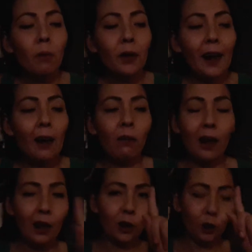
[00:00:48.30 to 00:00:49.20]
But now
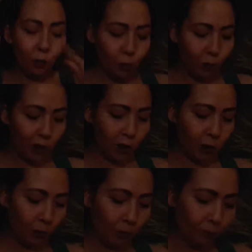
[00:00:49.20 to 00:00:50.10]
I'll show you what to
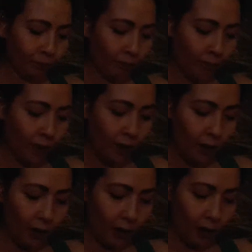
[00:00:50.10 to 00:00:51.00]
do.
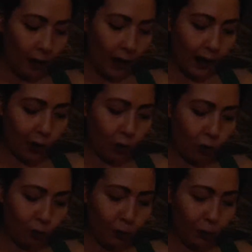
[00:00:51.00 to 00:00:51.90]
I
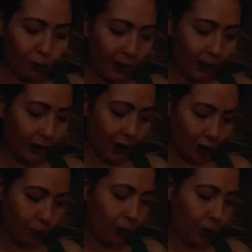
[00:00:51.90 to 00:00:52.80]
taught both my kids
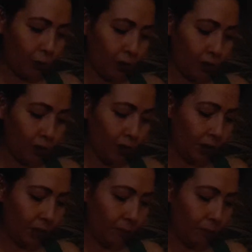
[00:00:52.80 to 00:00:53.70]
because
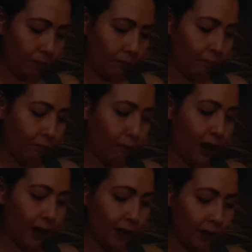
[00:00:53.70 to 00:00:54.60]

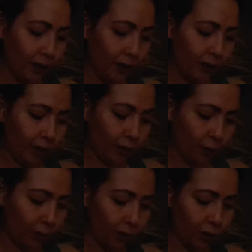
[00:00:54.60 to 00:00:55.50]
my
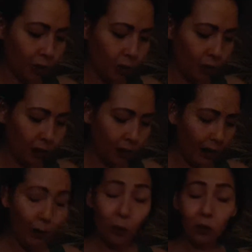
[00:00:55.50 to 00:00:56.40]
daughter. So
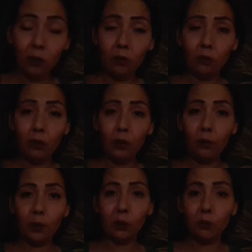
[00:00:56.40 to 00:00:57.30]
I want to
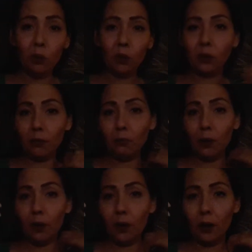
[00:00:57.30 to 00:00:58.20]
withdraw some
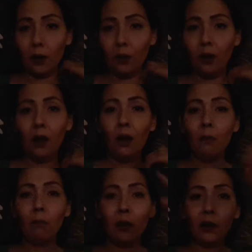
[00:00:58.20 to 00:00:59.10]

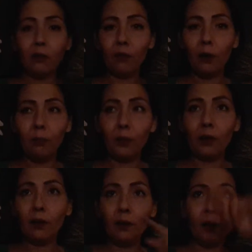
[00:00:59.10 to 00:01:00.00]
money from
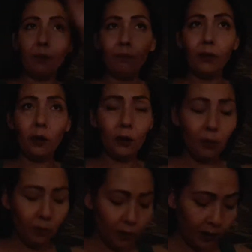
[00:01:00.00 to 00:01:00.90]
the
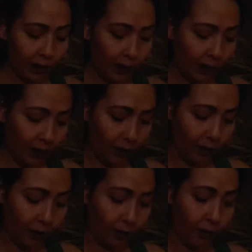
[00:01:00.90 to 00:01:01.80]
stand,
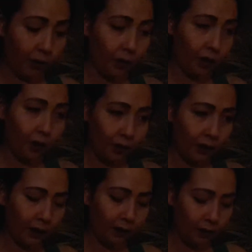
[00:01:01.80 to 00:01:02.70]
and
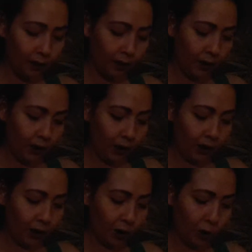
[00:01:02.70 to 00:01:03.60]
then she